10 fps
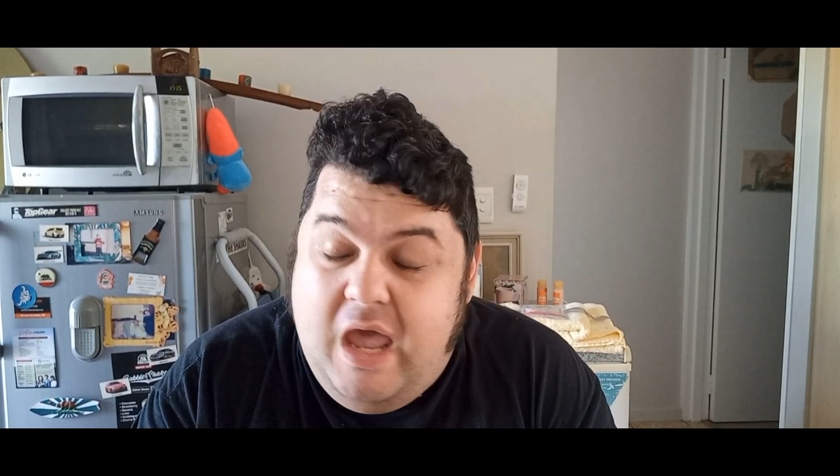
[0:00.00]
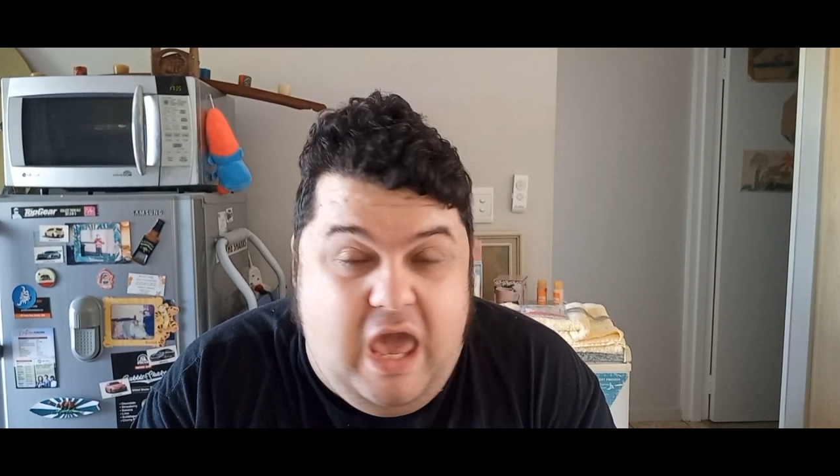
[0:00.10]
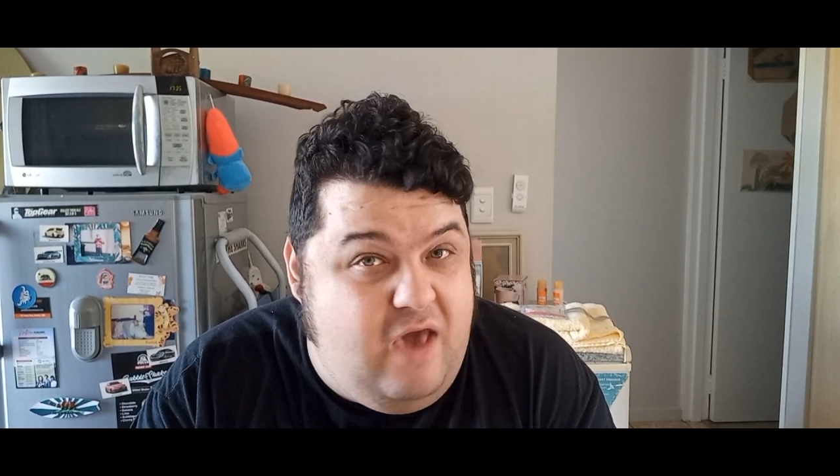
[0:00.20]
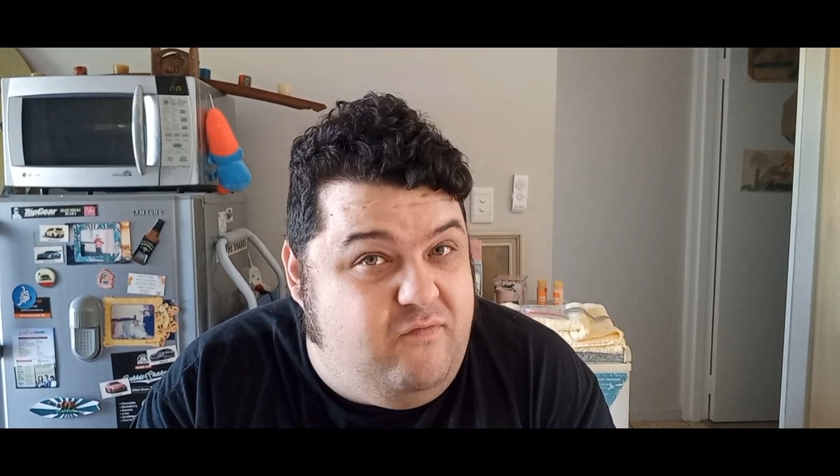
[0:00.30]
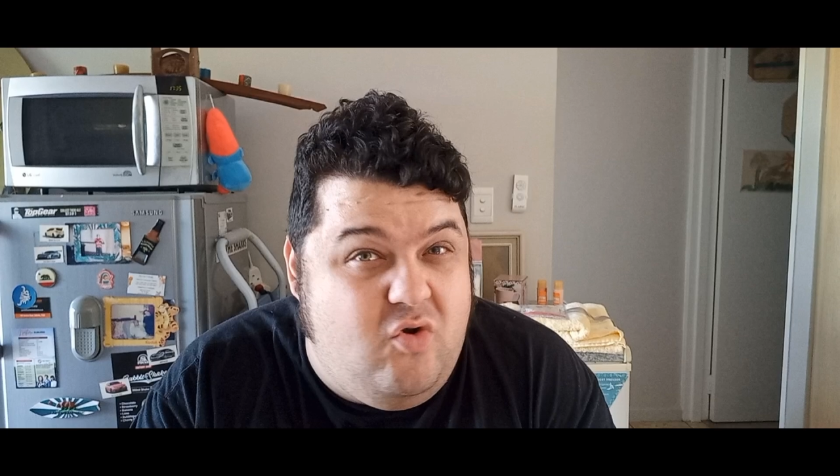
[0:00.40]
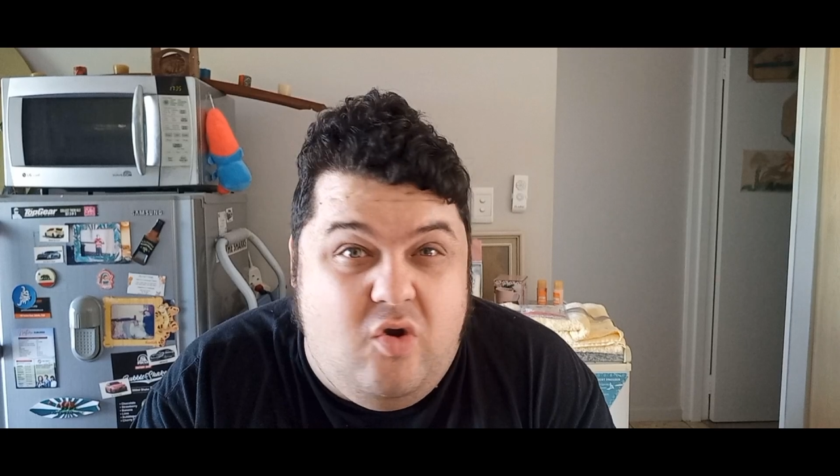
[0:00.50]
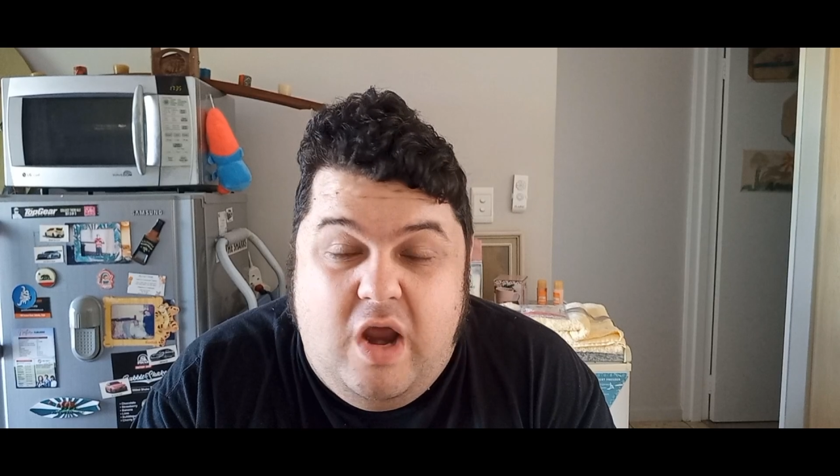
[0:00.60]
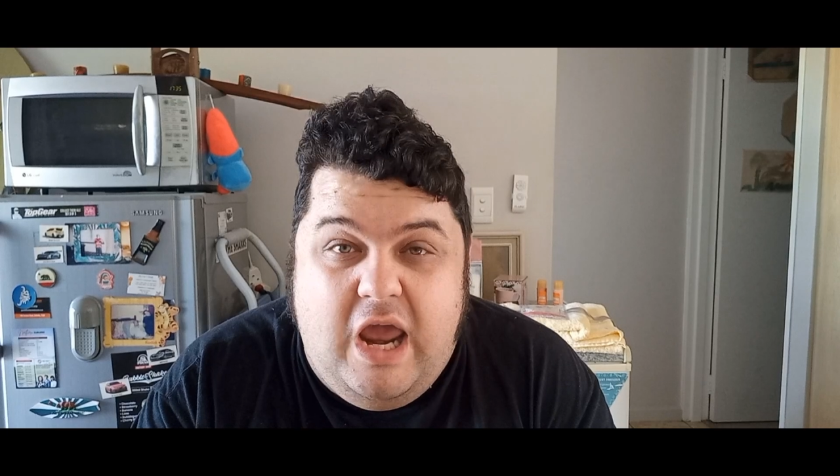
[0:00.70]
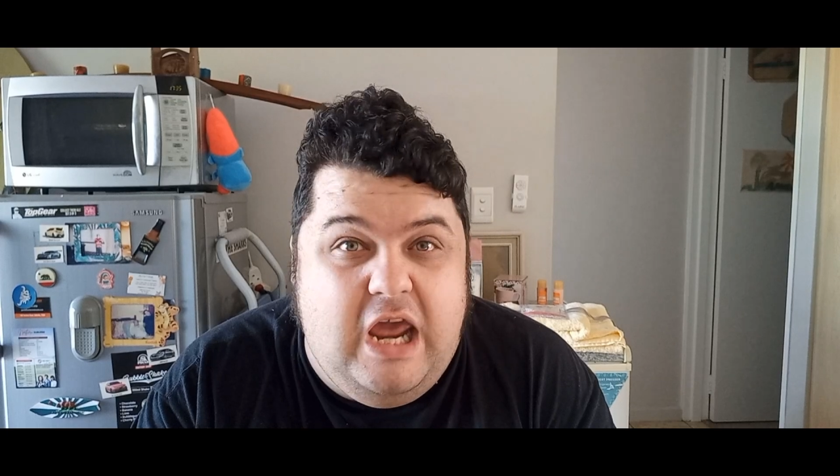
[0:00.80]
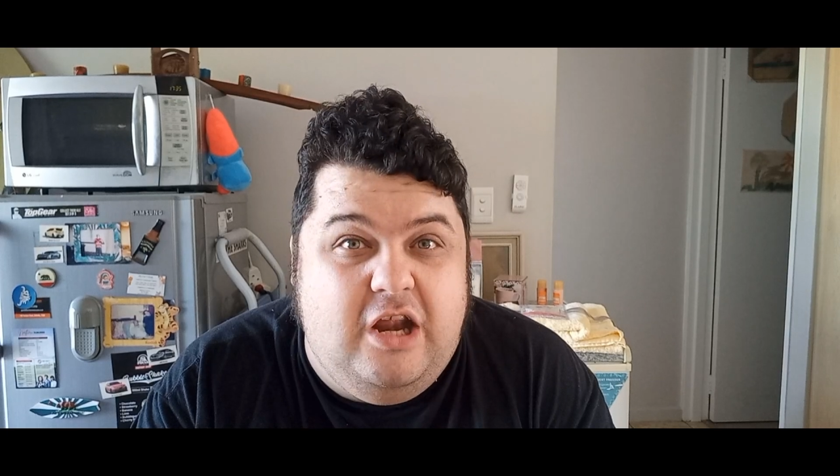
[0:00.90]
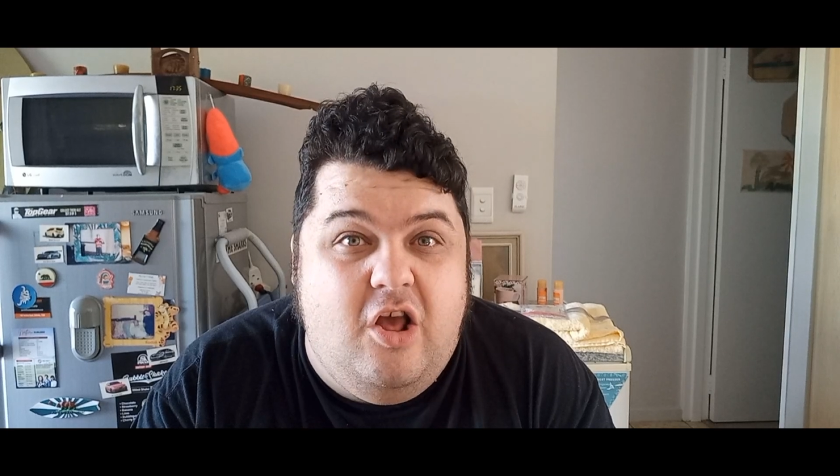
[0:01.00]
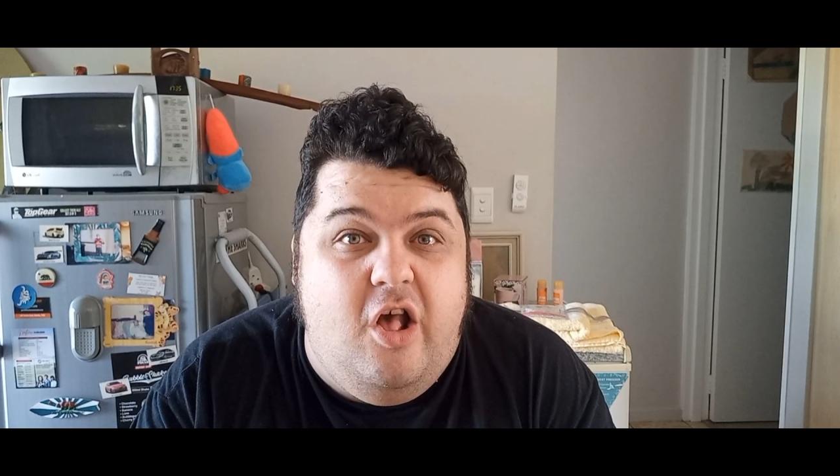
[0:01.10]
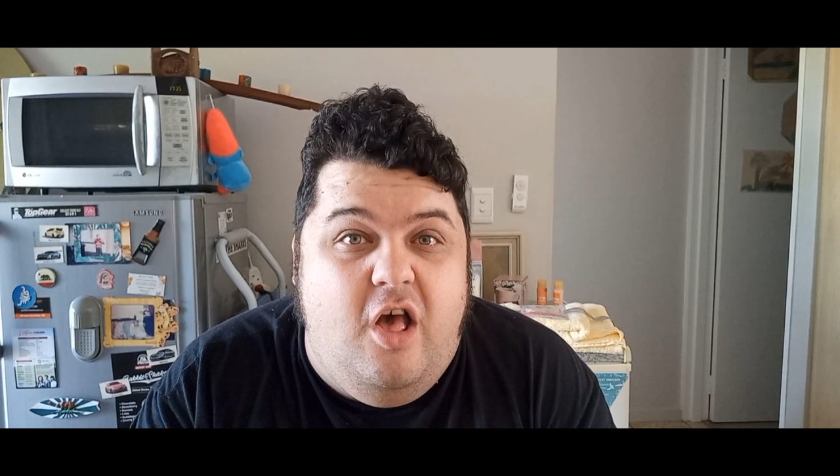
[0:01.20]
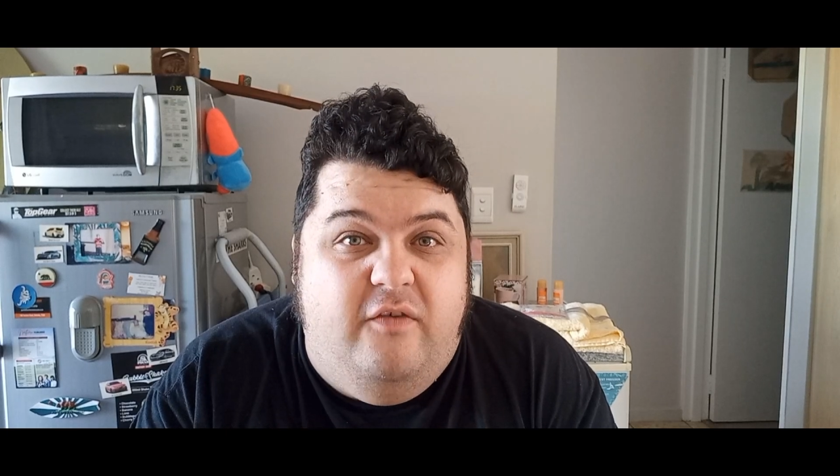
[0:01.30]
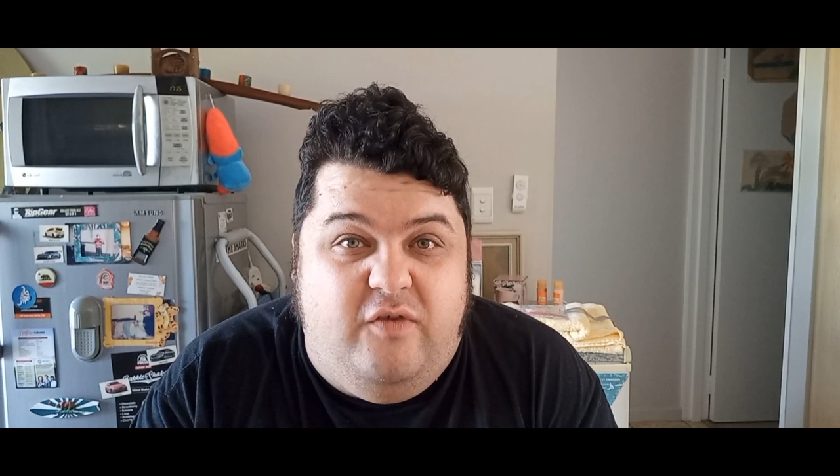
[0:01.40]
ever in
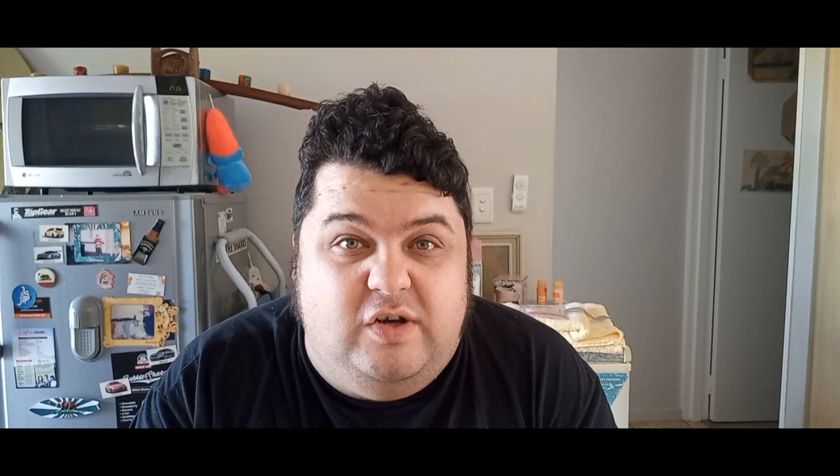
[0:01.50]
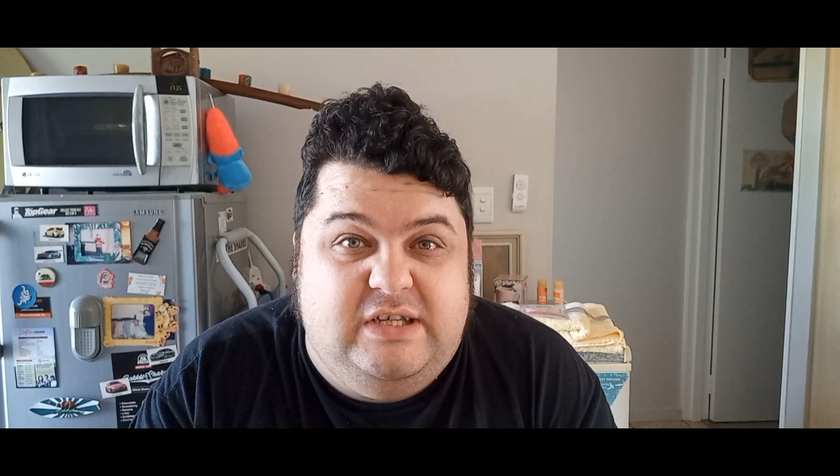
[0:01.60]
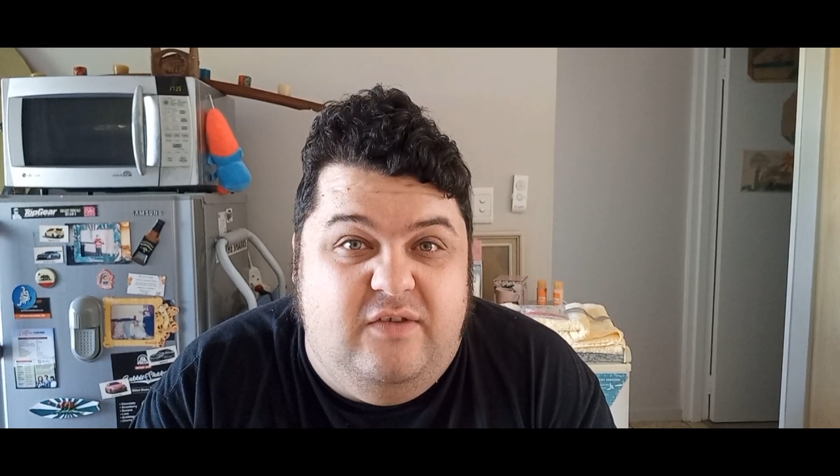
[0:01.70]
Fast